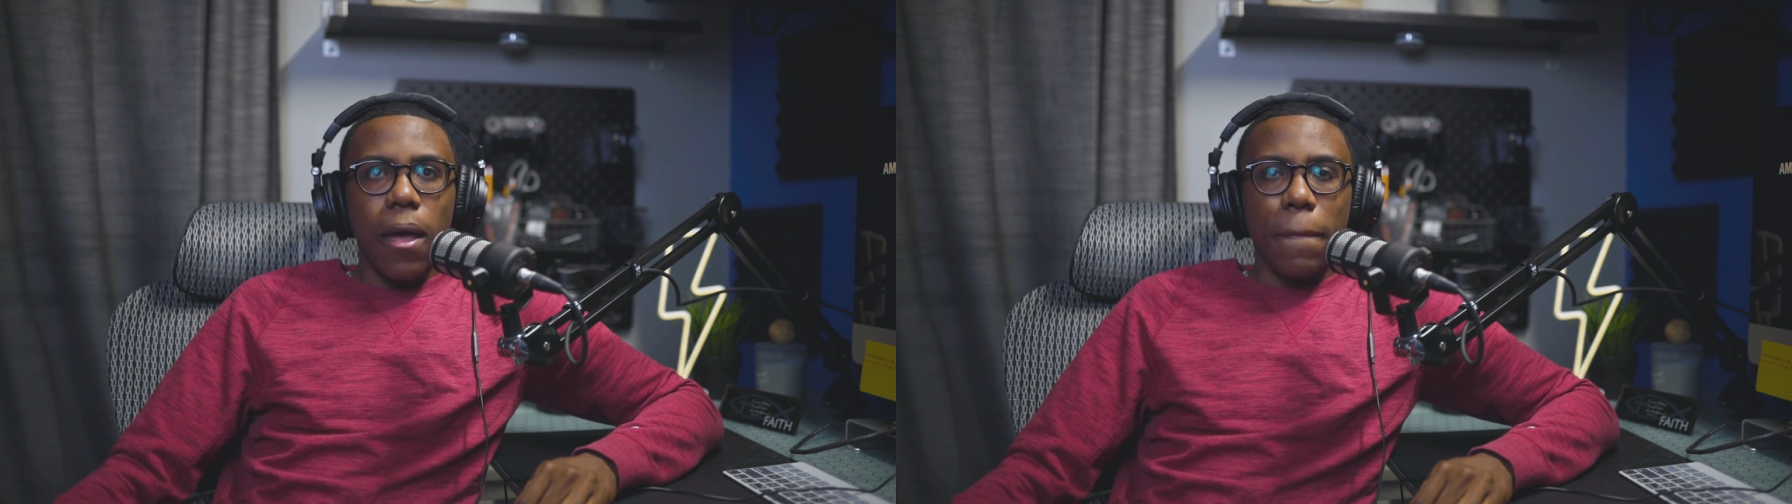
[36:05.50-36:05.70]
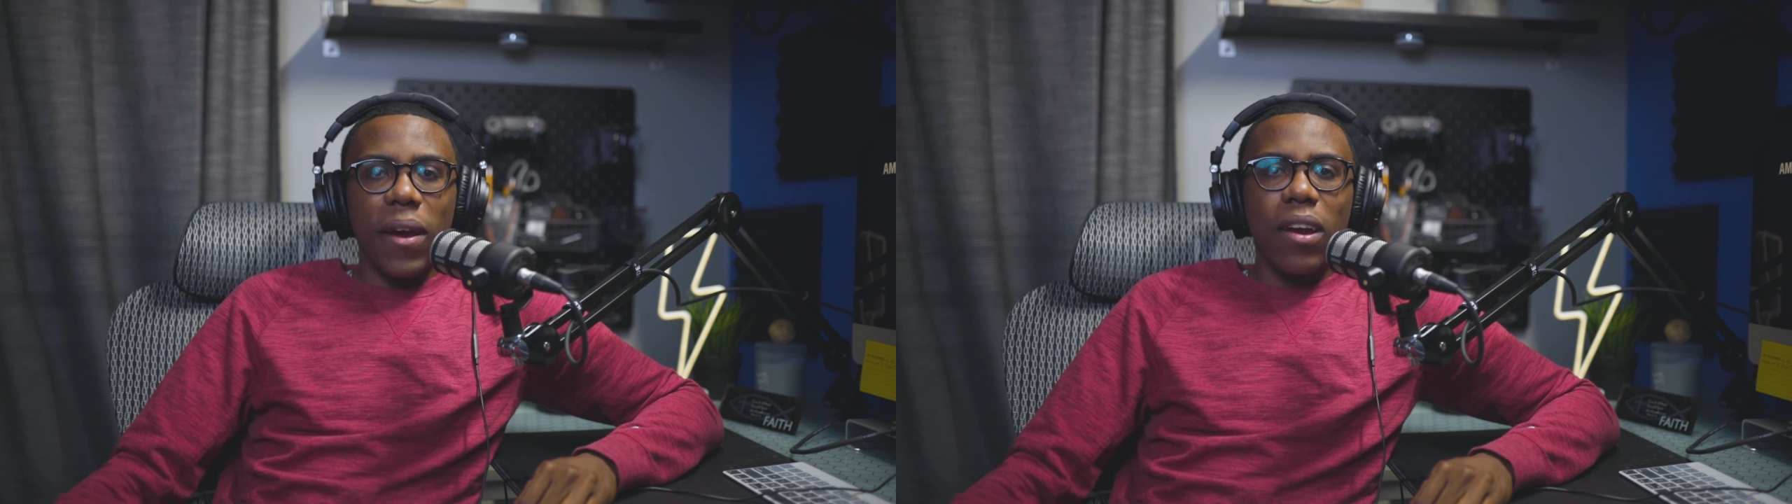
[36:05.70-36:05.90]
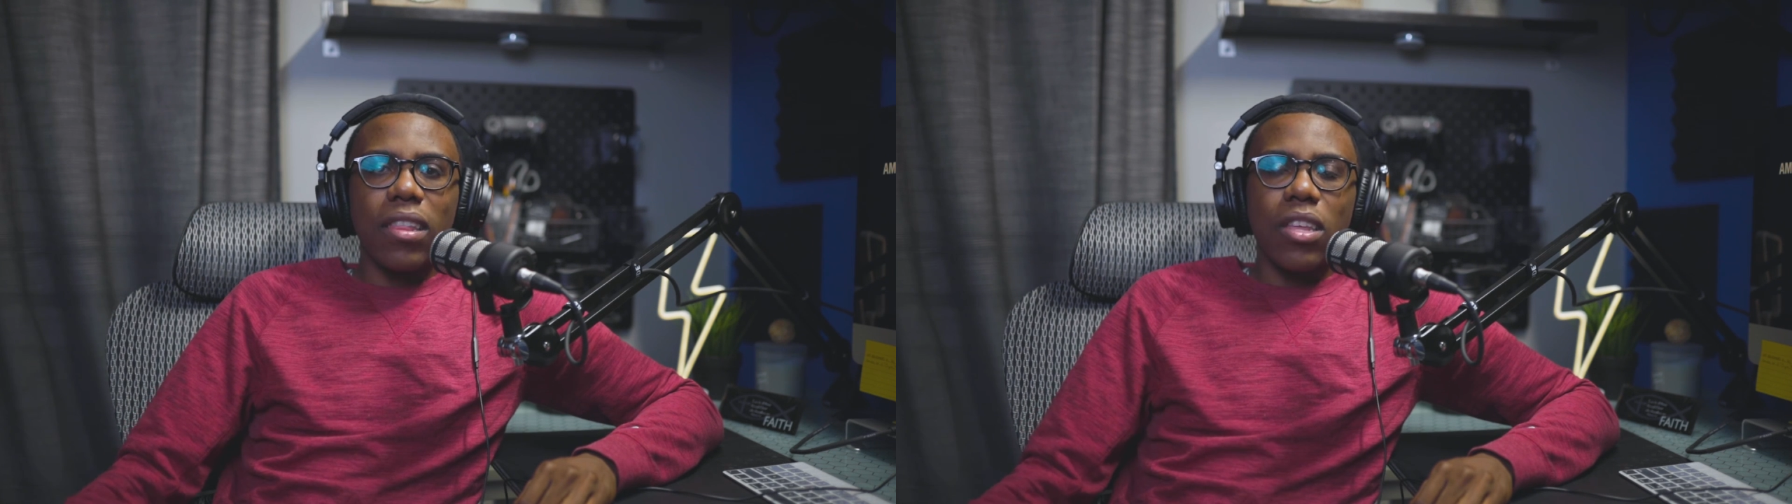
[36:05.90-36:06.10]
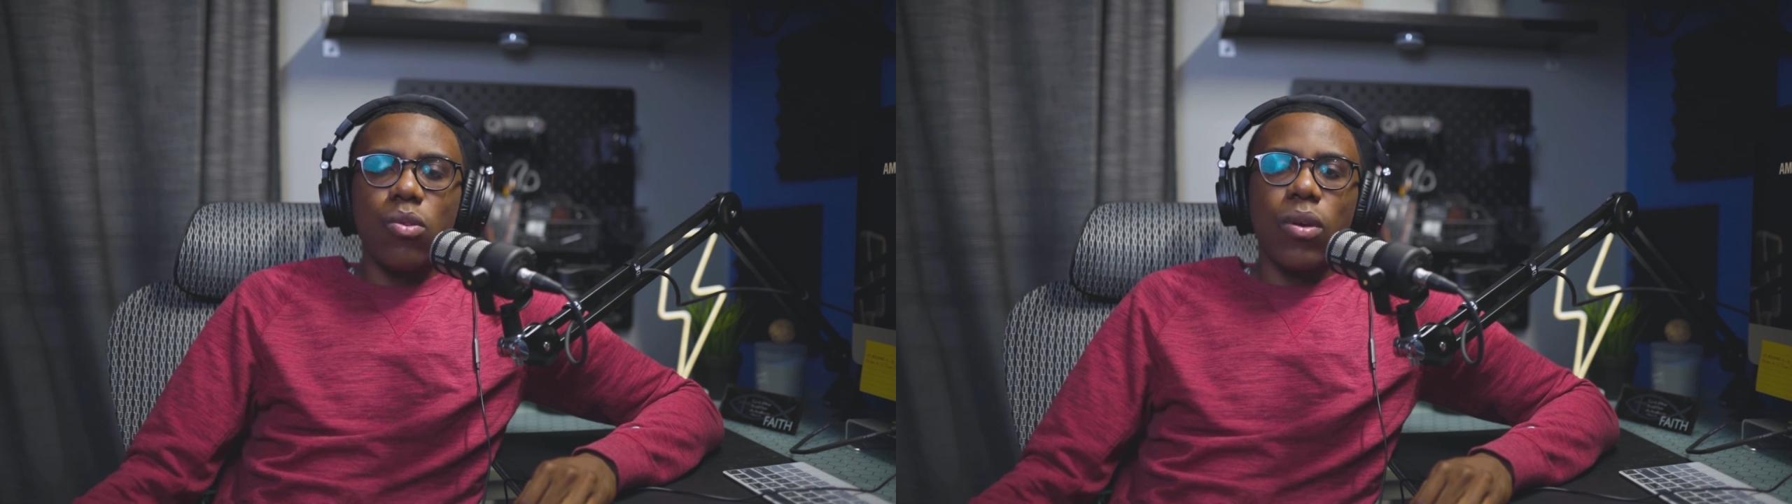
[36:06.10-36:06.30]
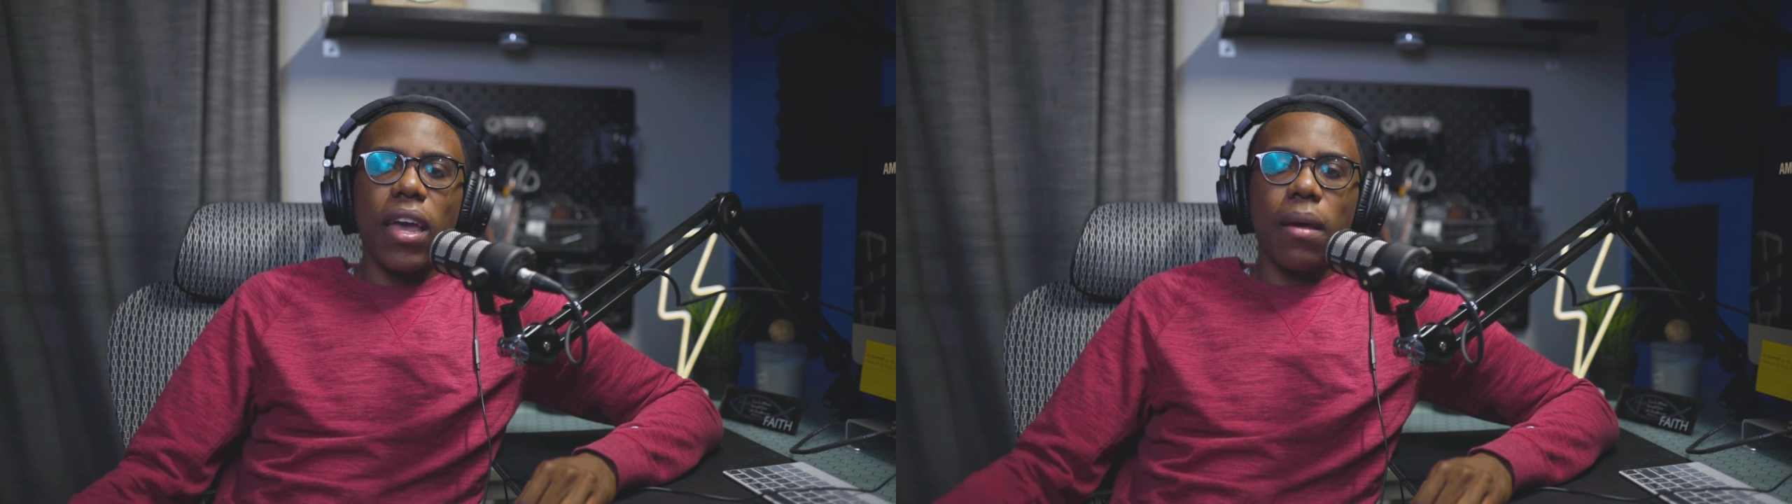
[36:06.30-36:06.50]
apparently
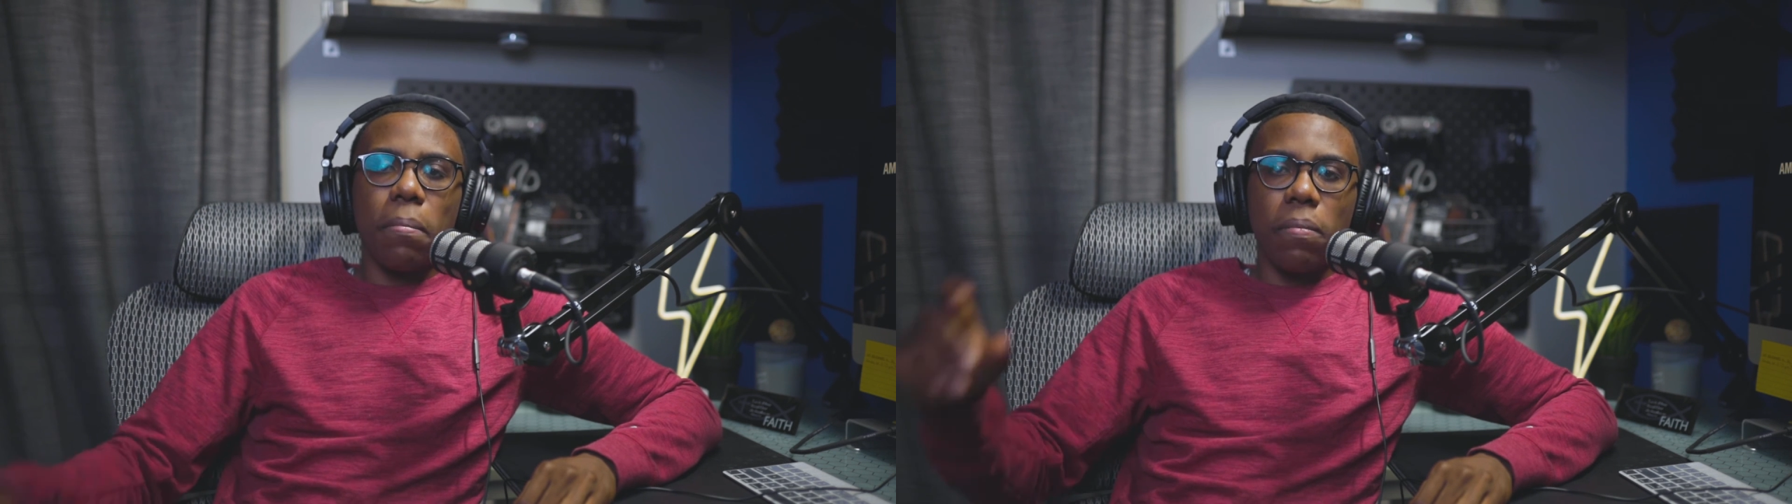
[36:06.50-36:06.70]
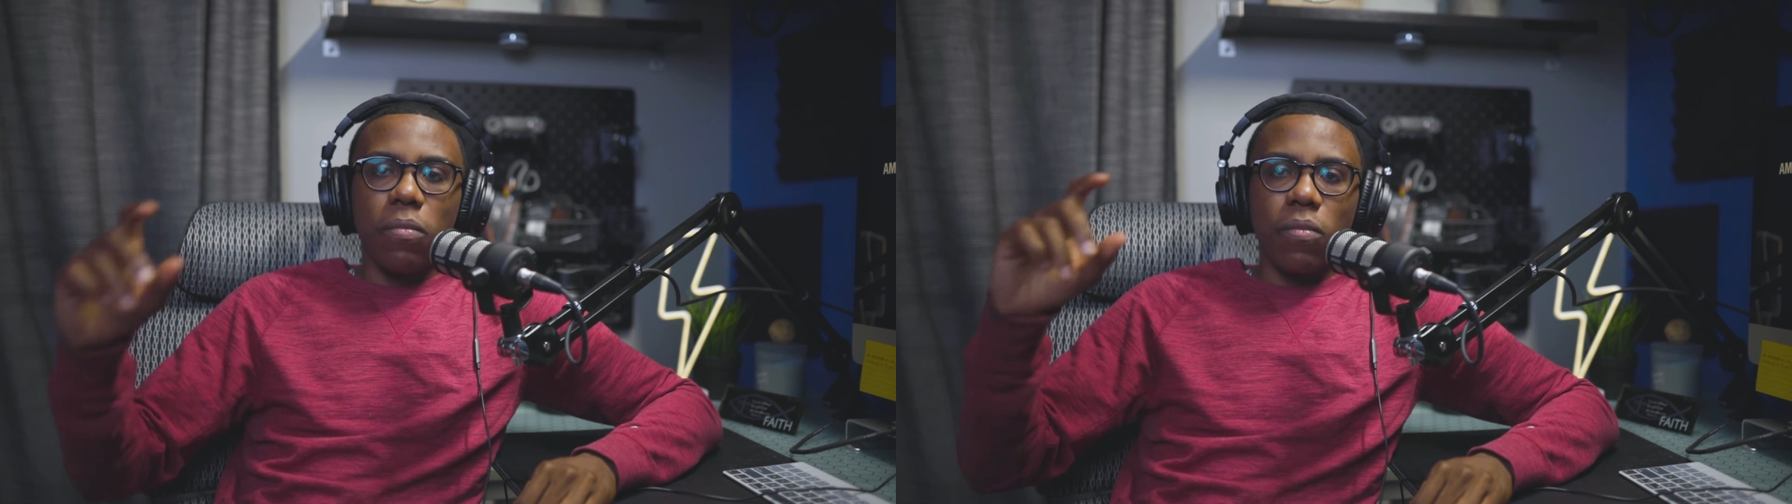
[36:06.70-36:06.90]
you can